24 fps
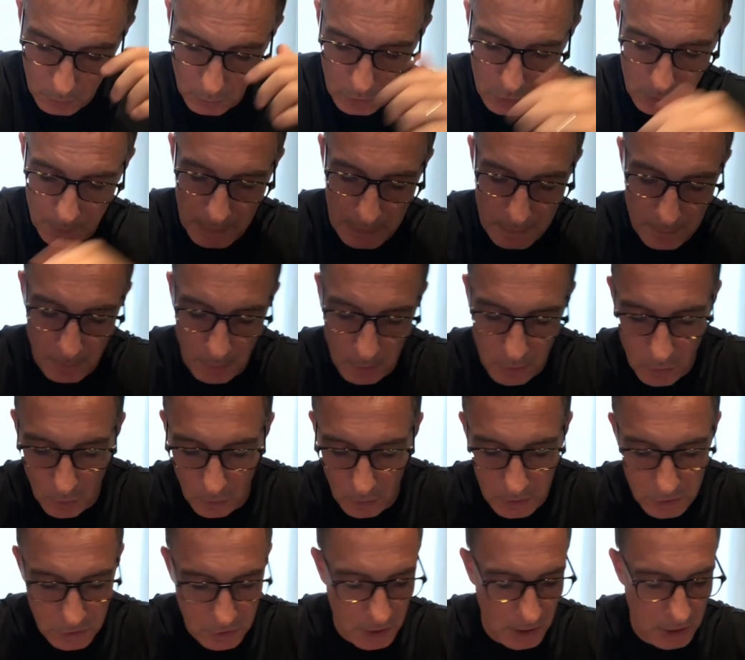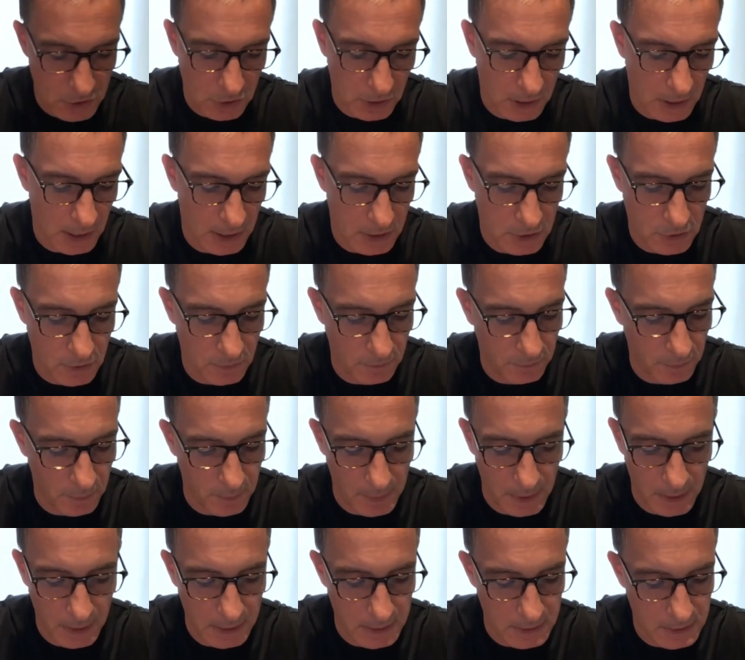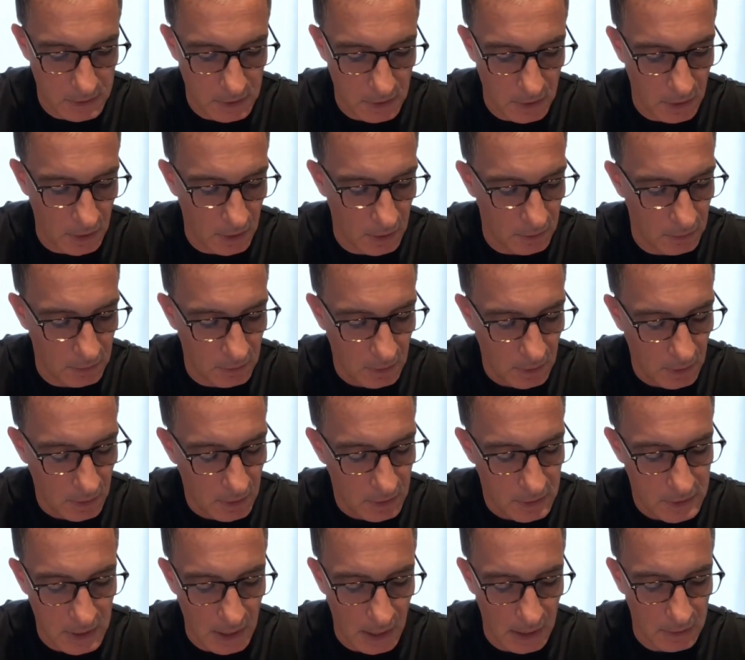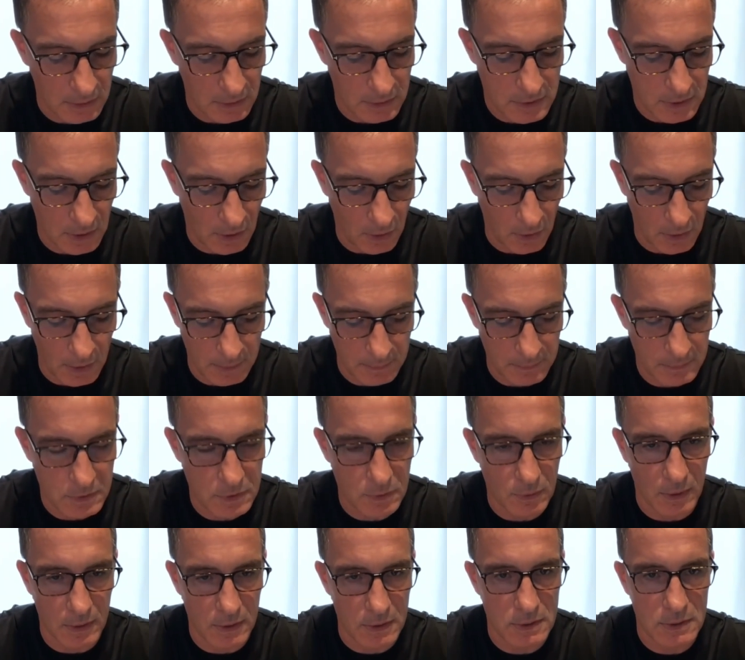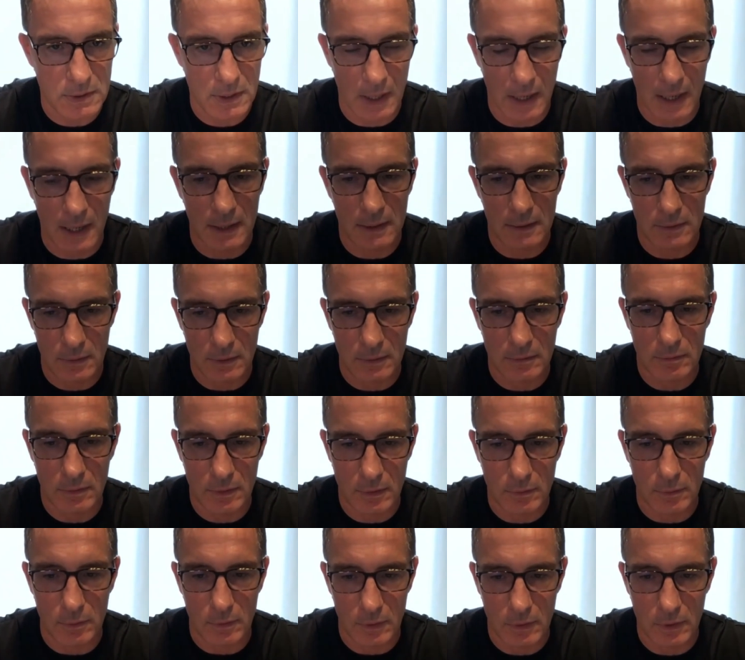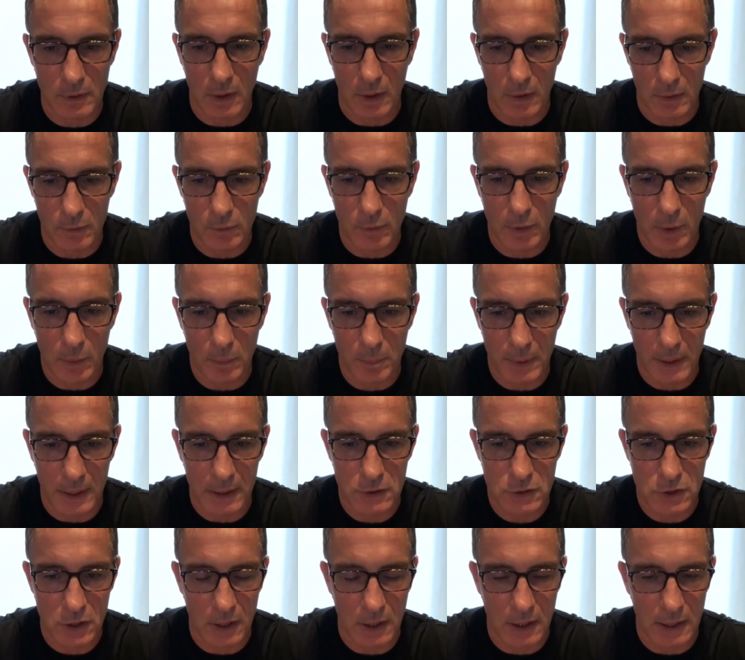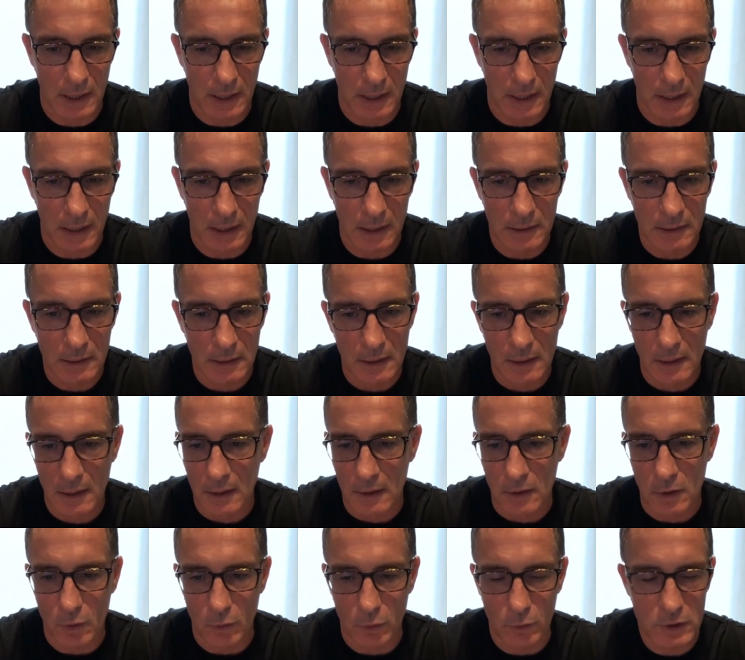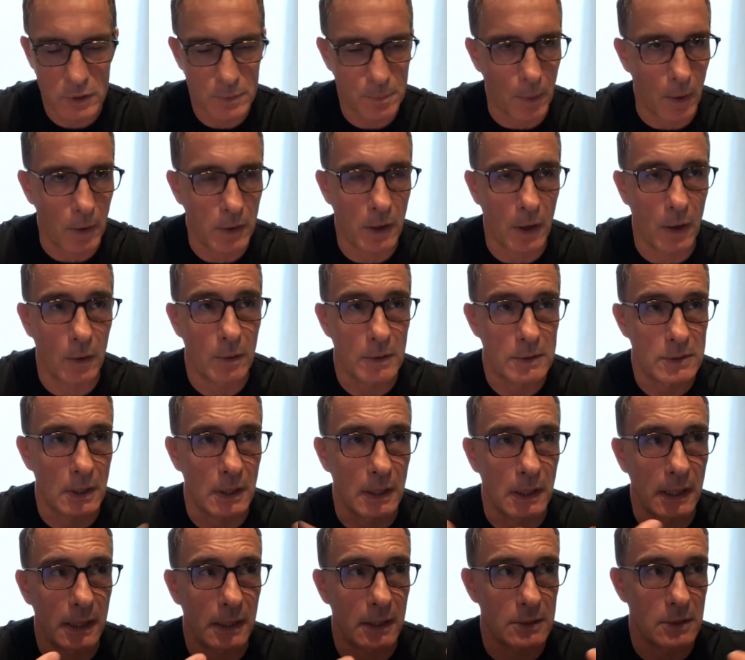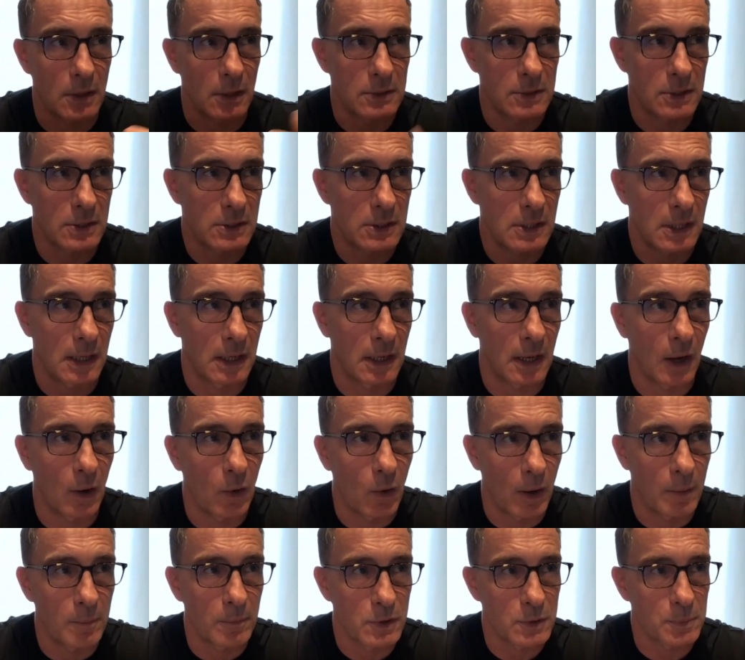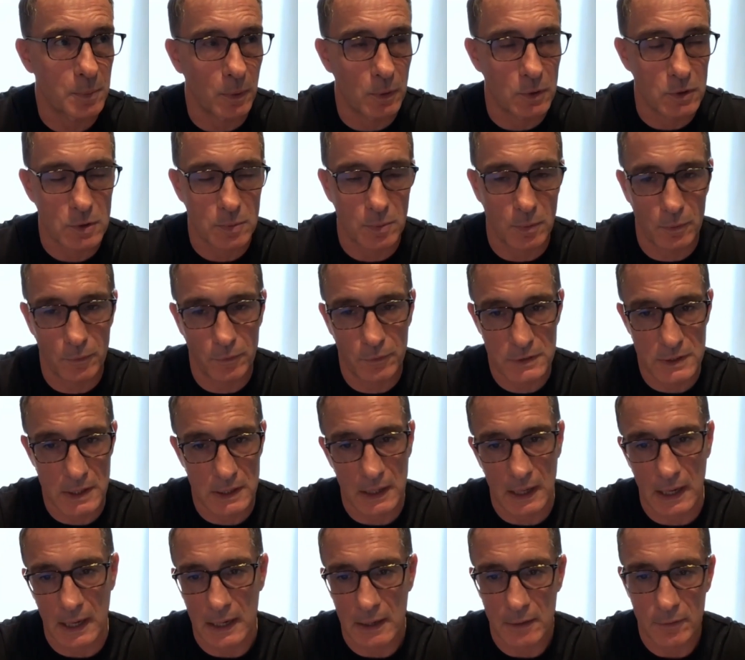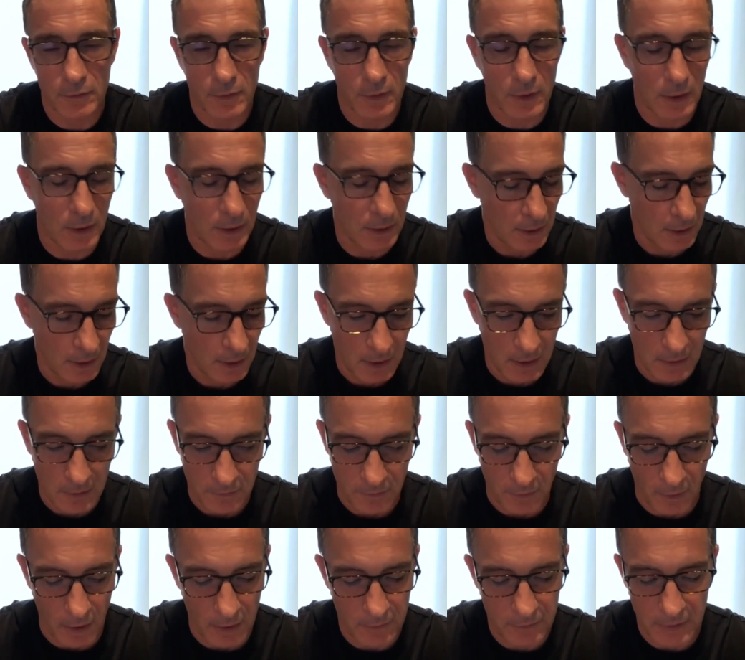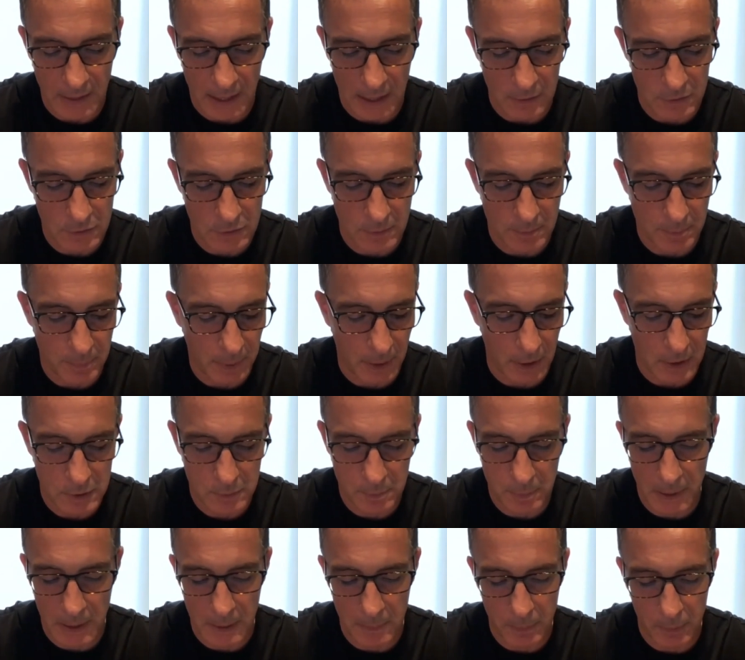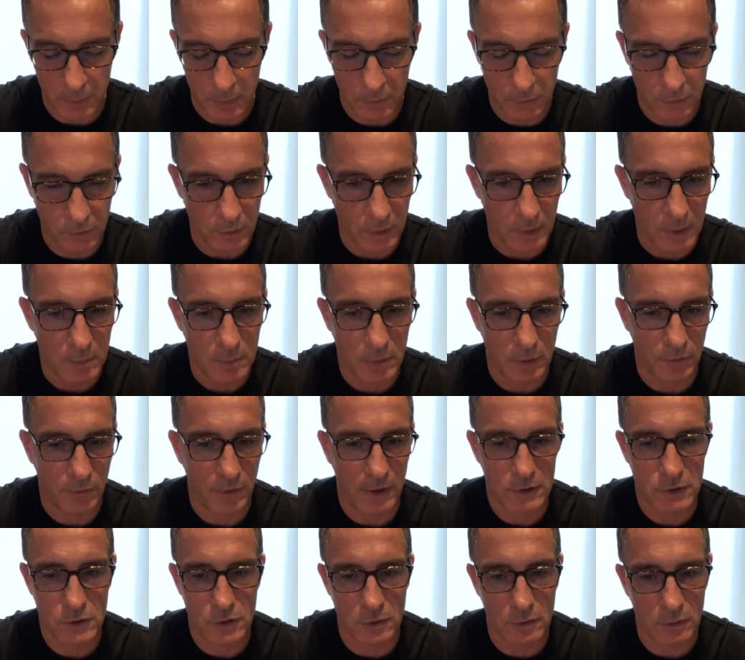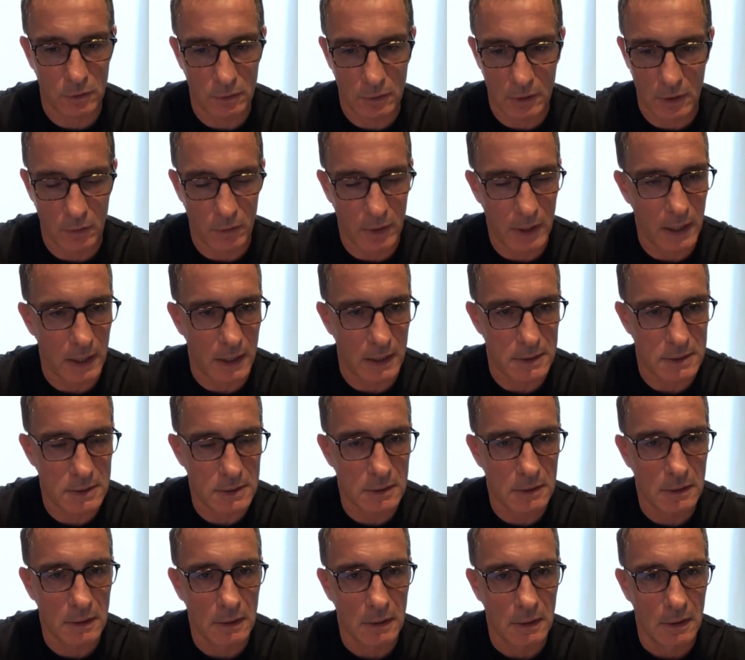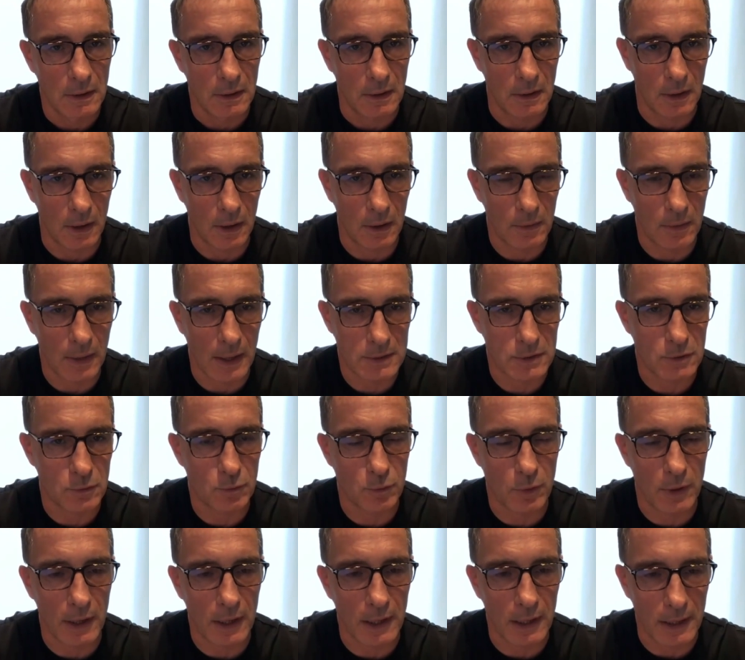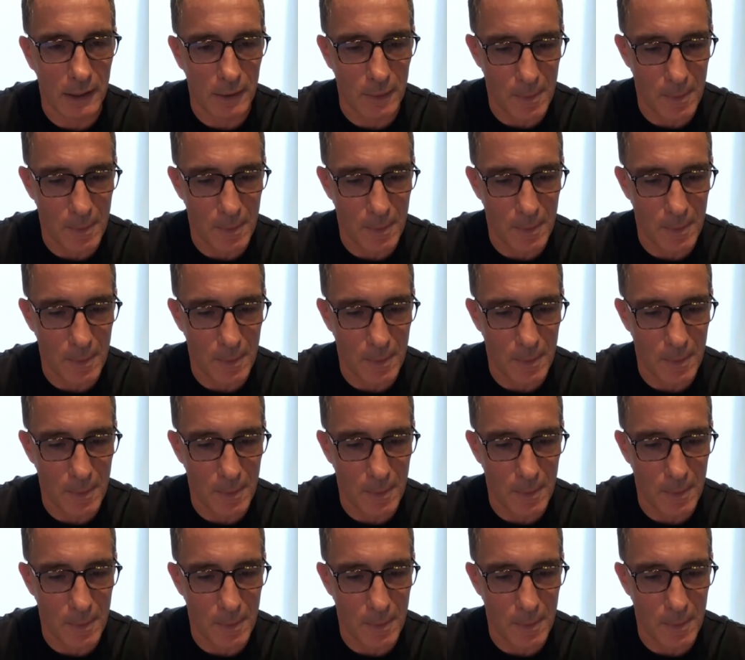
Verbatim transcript: what you mean by knowledge and education for me is, you know, take the time to understand the, the you know, the real picture here. You're resp- you know, as a lead, as, as a CEO, I'm responsible today for 5,000 plus people's professional careers. You know, yeah. that's a really,